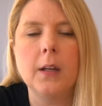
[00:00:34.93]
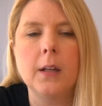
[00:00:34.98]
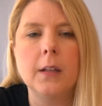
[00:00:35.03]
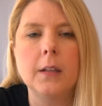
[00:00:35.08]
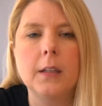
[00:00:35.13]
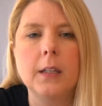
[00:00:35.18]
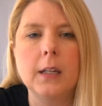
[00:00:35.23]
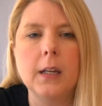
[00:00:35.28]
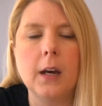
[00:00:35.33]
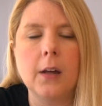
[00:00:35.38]

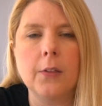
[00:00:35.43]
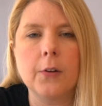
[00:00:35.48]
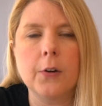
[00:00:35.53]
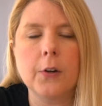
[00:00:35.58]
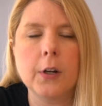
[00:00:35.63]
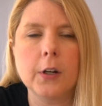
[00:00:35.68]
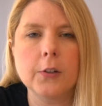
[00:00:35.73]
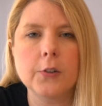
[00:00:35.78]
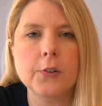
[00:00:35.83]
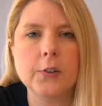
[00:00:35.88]
The
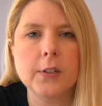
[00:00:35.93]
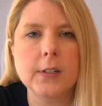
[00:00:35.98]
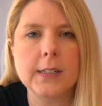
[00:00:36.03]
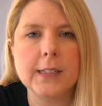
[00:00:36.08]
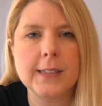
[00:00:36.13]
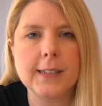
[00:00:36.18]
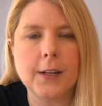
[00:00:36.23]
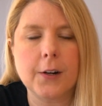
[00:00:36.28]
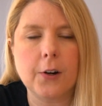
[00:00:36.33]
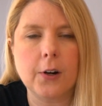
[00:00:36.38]
other
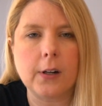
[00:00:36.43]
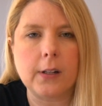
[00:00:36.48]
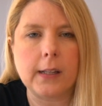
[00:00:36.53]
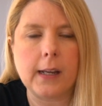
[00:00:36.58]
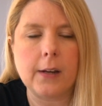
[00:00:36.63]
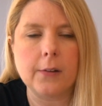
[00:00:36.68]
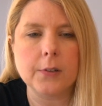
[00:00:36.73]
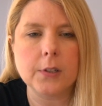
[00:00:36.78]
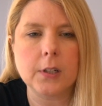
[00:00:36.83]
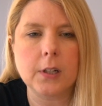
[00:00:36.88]
countries that are
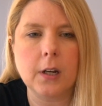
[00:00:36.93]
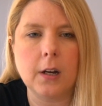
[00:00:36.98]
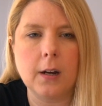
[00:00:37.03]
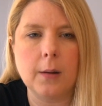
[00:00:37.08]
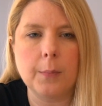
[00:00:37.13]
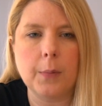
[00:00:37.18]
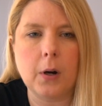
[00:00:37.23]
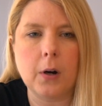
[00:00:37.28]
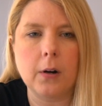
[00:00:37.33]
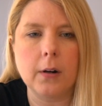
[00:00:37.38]
allowed to
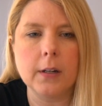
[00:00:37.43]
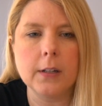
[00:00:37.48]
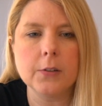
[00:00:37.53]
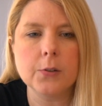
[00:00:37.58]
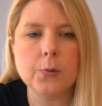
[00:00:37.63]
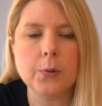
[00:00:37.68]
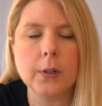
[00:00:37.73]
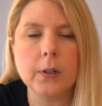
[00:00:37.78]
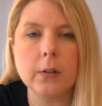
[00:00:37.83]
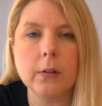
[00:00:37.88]
come are
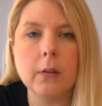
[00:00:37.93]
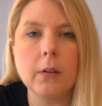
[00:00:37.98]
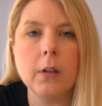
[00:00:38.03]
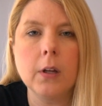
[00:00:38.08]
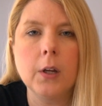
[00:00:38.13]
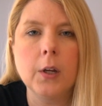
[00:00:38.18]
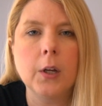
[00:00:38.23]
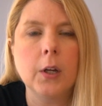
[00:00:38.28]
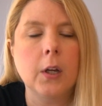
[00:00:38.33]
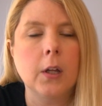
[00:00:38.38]

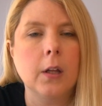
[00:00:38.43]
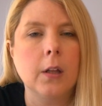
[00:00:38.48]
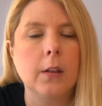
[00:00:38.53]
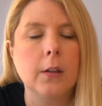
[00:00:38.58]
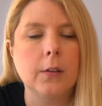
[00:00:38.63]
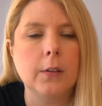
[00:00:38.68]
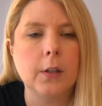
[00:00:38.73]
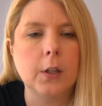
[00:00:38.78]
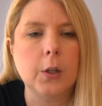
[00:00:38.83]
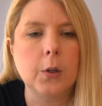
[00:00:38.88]
Israel,
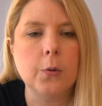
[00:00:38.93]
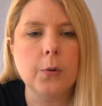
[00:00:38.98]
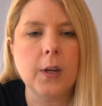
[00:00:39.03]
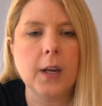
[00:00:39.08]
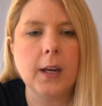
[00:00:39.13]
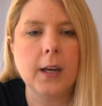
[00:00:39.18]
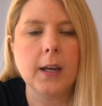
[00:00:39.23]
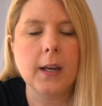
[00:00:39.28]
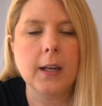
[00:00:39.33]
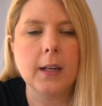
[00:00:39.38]
the
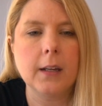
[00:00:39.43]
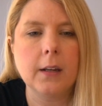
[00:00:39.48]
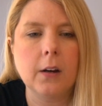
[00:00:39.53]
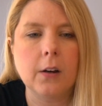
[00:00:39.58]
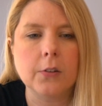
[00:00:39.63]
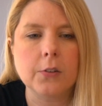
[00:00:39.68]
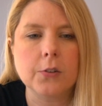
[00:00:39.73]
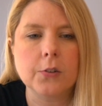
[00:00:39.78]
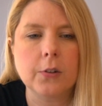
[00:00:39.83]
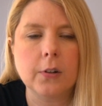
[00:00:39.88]
UK,
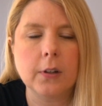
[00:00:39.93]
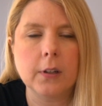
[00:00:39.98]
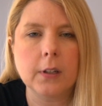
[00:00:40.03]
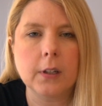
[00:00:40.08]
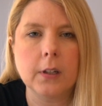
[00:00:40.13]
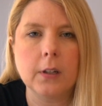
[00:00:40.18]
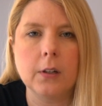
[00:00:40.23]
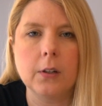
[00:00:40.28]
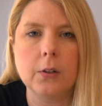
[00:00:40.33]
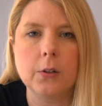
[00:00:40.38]

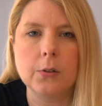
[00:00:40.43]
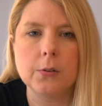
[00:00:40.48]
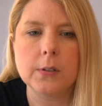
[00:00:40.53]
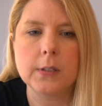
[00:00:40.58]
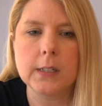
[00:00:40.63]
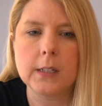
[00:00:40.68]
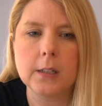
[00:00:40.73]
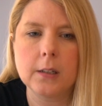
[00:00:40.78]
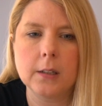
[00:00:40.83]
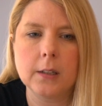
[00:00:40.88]
Australia, New
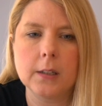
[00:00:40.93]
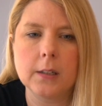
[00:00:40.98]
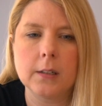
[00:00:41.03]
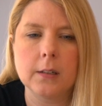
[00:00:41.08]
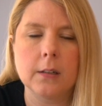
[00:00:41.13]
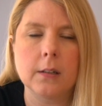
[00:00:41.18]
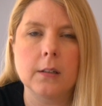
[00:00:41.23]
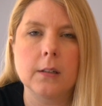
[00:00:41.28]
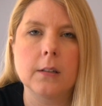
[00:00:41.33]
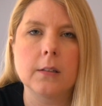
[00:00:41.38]

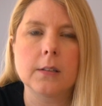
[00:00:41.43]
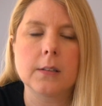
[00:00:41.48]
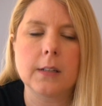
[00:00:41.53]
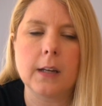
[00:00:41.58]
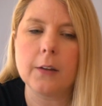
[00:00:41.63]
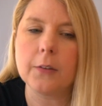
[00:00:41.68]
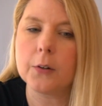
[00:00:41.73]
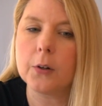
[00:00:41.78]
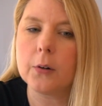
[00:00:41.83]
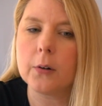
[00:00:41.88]
Zealand,
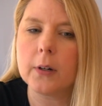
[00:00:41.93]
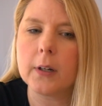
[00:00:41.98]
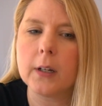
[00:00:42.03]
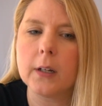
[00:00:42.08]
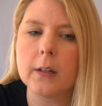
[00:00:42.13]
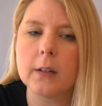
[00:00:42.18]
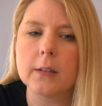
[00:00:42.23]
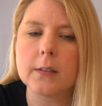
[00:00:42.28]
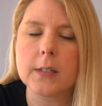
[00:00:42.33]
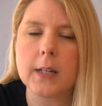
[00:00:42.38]
South
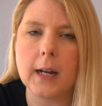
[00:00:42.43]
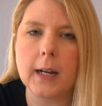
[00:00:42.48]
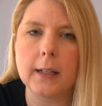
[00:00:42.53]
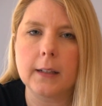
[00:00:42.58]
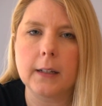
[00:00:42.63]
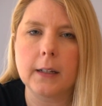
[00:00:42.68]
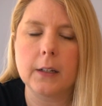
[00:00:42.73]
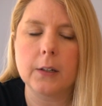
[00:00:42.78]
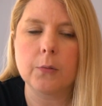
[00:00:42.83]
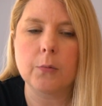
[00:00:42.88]
Korea,
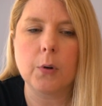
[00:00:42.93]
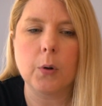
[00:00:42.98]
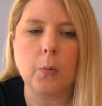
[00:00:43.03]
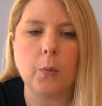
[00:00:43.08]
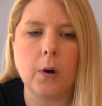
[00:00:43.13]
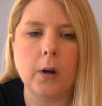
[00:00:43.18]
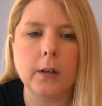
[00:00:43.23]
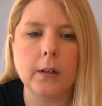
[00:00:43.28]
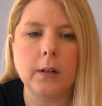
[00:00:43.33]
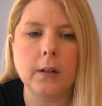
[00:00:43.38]
Thailand,
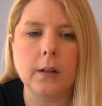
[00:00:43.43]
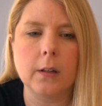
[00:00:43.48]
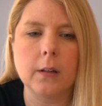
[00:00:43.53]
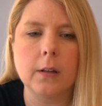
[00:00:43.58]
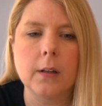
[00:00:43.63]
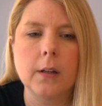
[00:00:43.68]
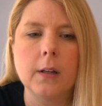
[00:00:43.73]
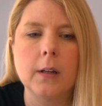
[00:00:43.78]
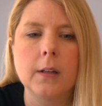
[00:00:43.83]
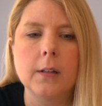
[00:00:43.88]

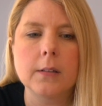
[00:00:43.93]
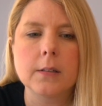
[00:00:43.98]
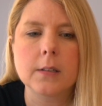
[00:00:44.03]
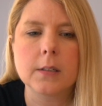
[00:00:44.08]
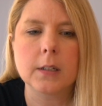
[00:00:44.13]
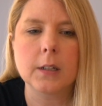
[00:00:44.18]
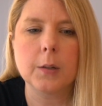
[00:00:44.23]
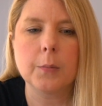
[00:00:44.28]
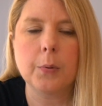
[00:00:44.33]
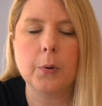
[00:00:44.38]
Rwanda,
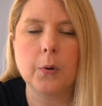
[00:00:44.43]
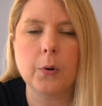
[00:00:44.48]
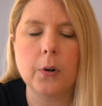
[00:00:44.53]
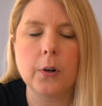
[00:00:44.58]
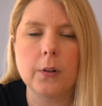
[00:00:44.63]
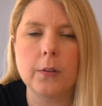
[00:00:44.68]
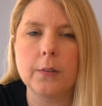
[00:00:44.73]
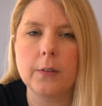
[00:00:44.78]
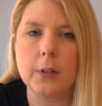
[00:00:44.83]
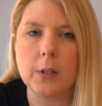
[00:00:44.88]

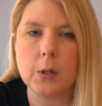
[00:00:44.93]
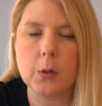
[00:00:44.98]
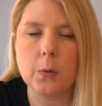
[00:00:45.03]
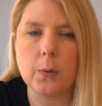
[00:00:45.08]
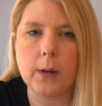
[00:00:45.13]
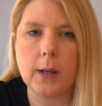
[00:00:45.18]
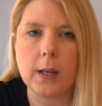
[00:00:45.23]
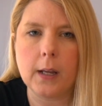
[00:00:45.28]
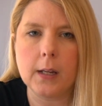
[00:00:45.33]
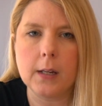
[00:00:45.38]
Singapore, the
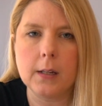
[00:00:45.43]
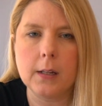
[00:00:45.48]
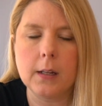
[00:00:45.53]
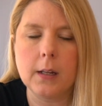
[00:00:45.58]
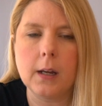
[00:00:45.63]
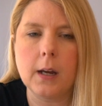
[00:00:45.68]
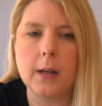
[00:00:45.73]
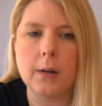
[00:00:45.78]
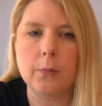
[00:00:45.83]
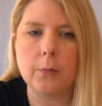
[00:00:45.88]

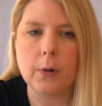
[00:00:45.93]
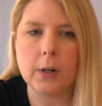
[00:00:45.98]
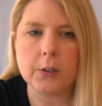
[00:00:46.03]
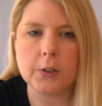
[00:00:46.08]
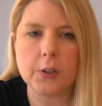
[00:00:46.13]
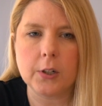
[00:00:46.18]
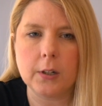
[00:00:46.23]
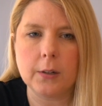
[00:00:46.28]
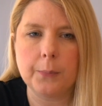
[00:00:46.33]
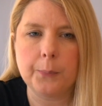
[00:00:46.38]
UAE, and
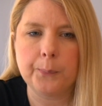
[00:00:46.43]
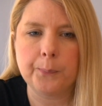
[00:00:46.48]
Russia.